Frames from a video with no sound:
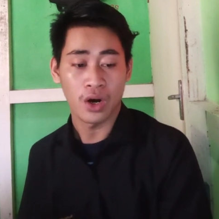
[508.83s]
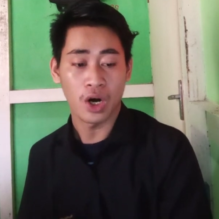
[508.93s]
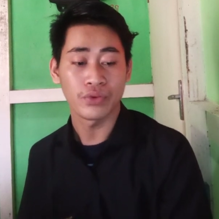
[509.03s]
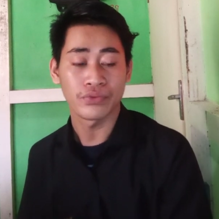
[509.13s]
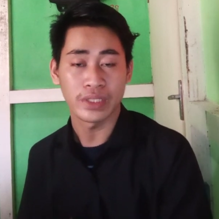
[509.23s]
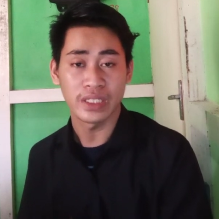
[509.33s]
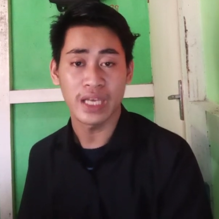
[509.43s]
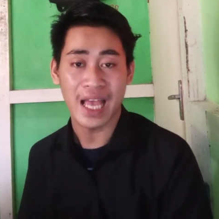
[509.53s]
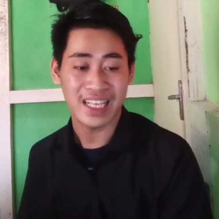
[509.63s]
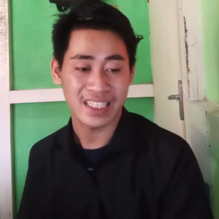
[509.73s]
of
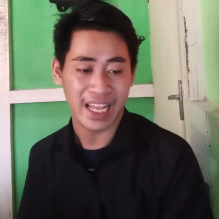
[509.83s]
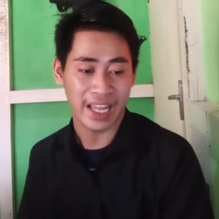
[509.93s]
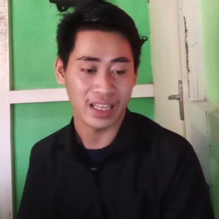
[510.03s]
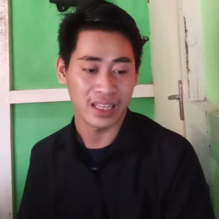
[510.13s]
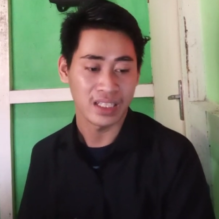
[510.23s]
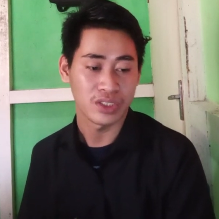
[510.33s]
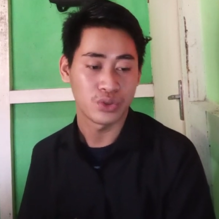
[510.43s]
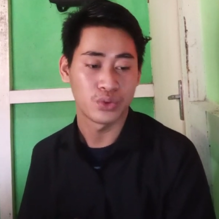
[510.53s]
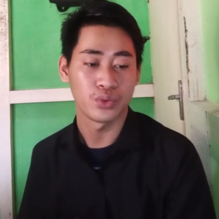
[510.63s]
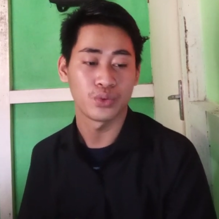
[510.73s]
ESL
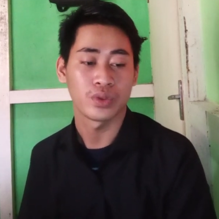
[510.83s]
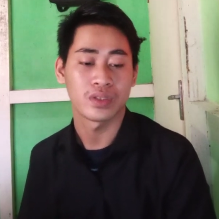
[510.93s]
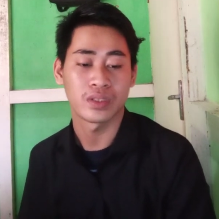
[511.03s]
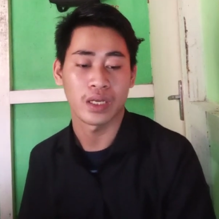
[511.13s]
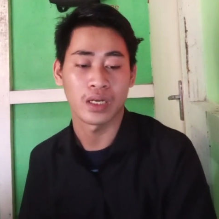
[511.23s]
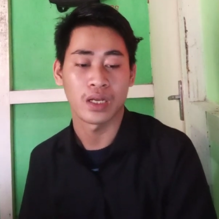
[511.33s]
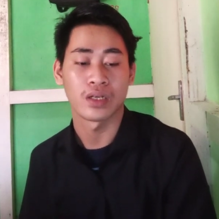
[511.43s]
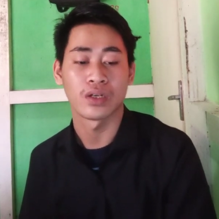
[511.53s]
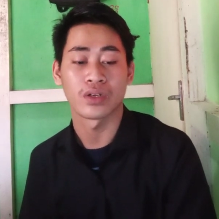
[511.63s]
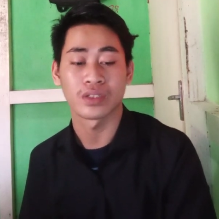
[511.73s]
to 10
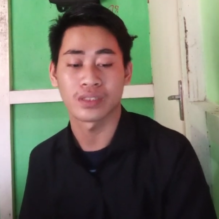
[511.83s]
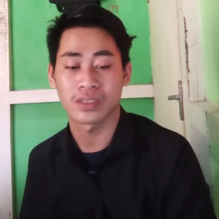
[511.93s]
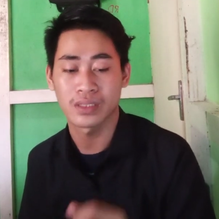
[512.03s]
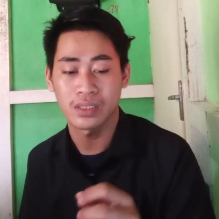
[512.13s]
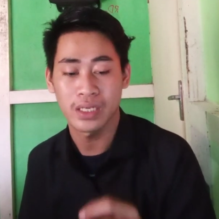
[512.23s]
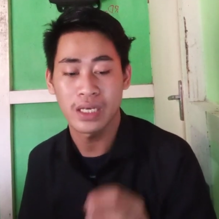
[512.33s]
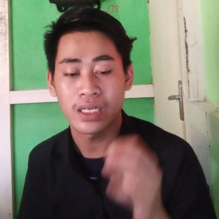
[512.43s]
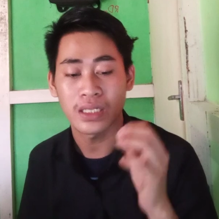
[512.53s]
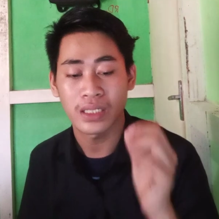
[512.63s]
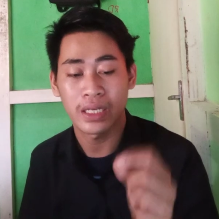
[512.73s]

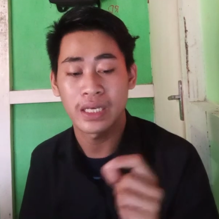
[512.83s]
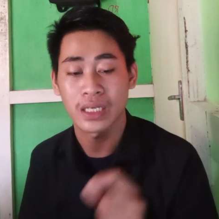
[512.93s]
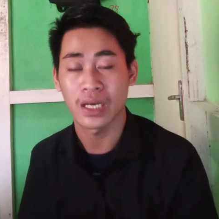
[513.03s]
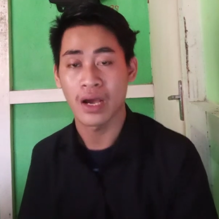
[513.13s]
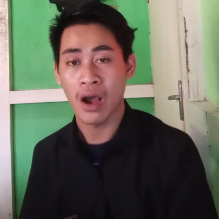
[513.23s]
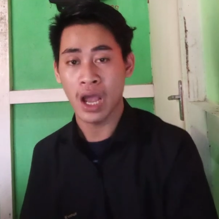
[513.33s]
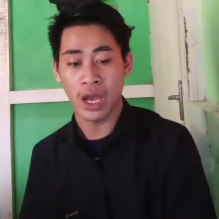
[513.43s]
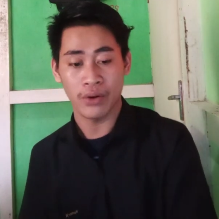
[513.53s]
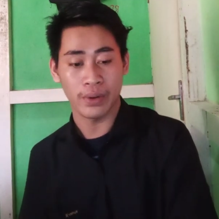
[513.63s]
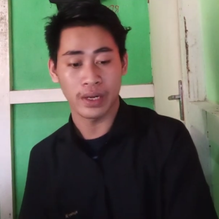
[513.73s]
non-singing
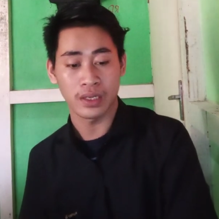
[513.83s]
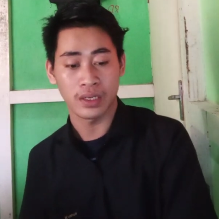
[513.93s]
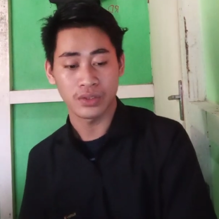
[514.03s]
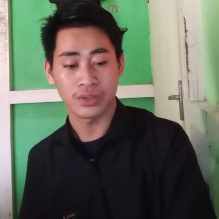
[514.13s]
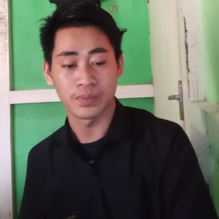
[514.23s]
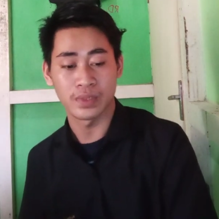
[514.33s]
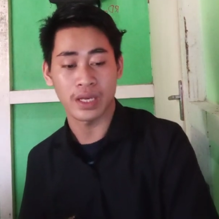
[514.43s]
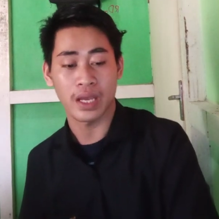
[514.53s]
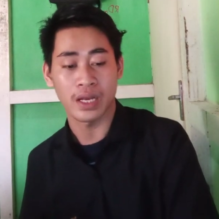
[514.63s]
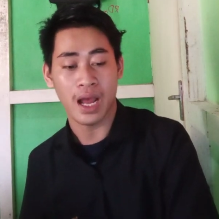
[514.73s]
hearing
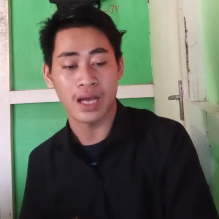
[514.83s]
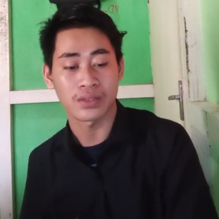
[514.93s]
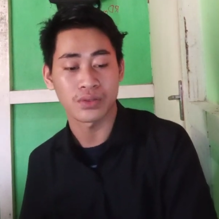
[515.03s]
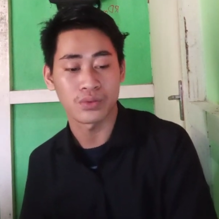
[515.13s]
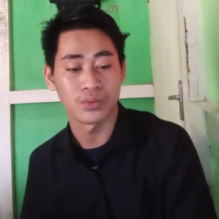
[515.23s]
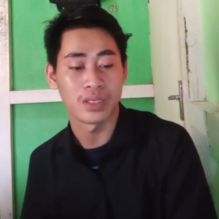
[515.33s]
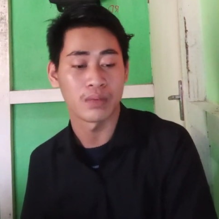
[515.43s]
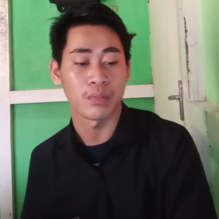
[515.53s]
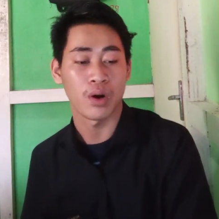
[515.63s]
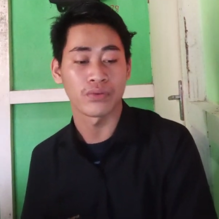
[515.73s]
subject and ask to
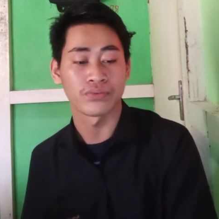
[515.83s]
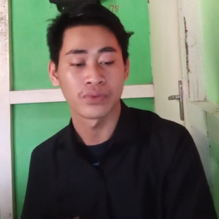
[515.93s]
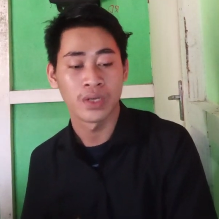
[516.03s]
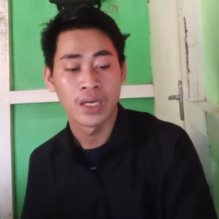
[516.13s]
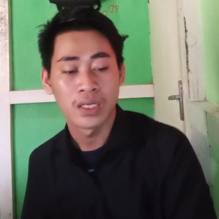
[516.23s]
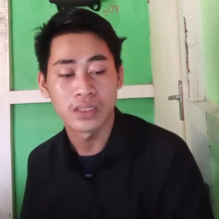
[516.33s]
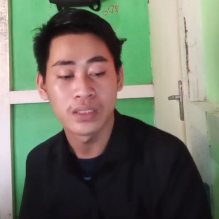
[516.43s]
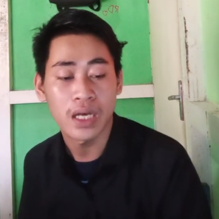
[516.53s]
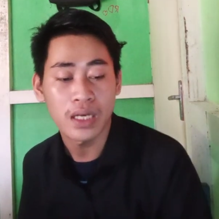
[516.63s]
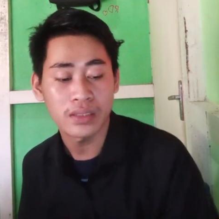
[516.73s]
them of
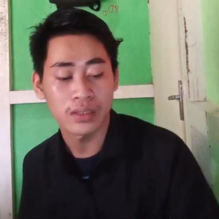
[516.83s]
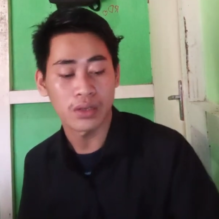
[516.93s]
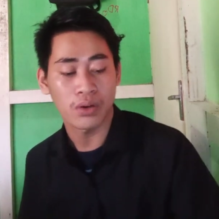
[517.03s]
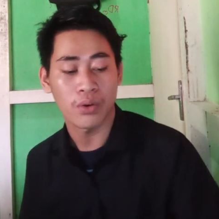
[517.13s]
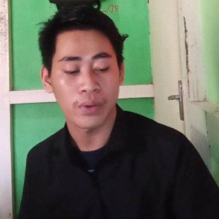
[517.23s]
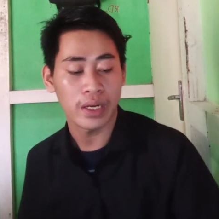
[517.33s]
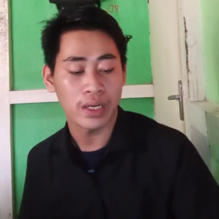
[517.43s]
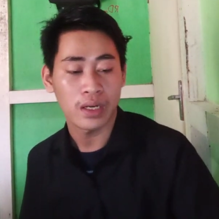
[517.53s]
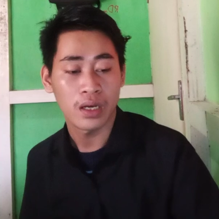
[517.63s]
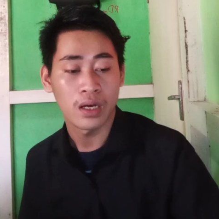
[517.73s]
just the
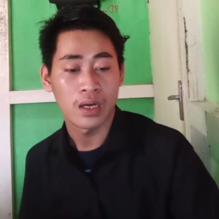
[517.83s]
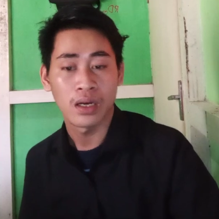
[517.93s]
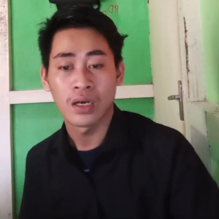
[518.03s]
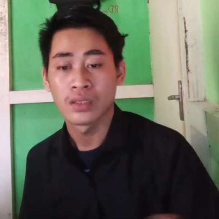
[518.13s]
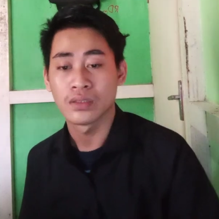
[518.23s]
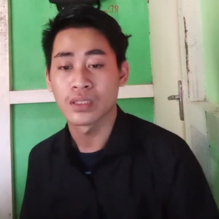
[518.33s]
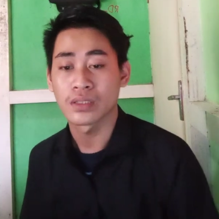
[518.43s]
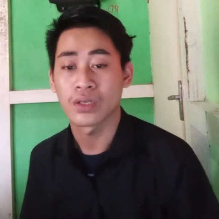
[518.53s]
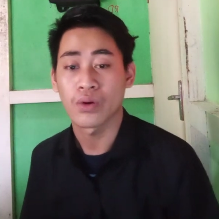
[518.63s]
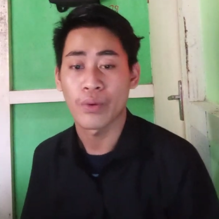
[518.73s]

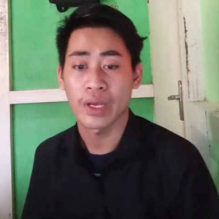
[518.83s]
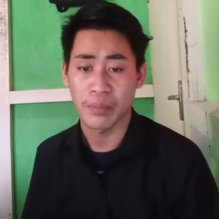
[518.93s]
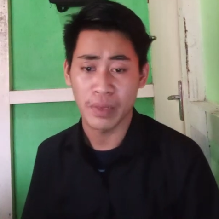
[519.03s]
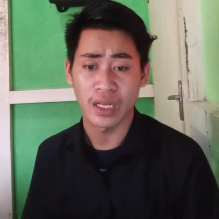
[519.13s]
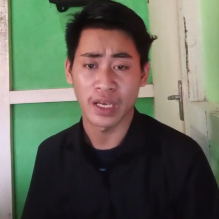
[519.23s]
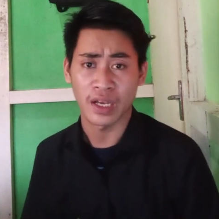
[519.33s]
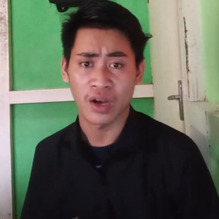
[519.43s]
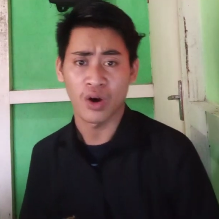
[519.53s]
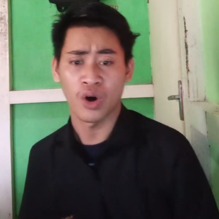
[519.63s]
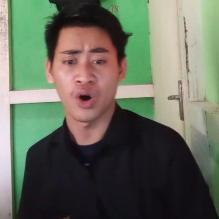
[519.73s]
correct meaning.
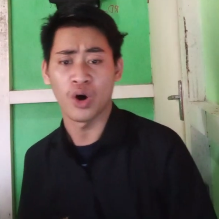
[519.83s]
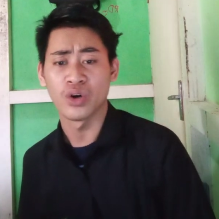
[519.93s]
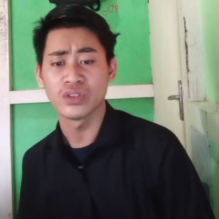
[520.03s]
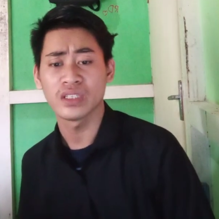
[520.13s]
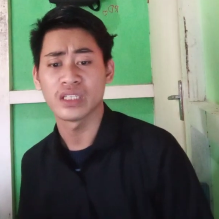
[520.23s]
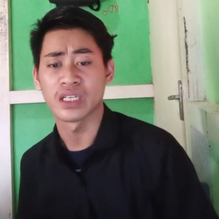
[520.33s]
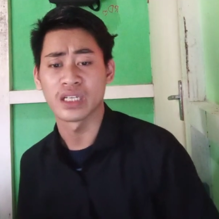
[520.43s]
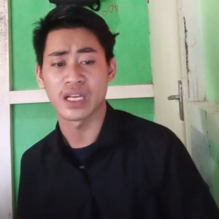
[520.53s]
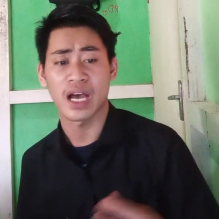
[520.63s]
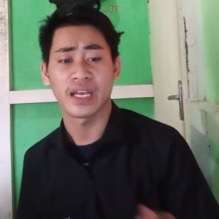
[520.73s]
Only
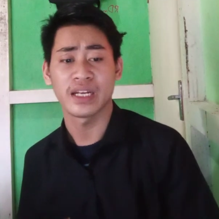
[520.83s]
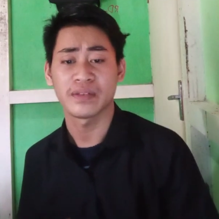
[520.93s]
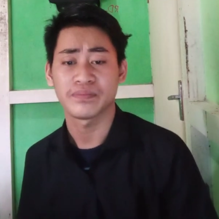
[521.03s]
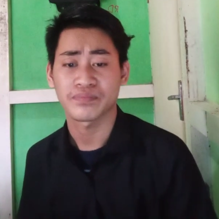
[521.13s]
nine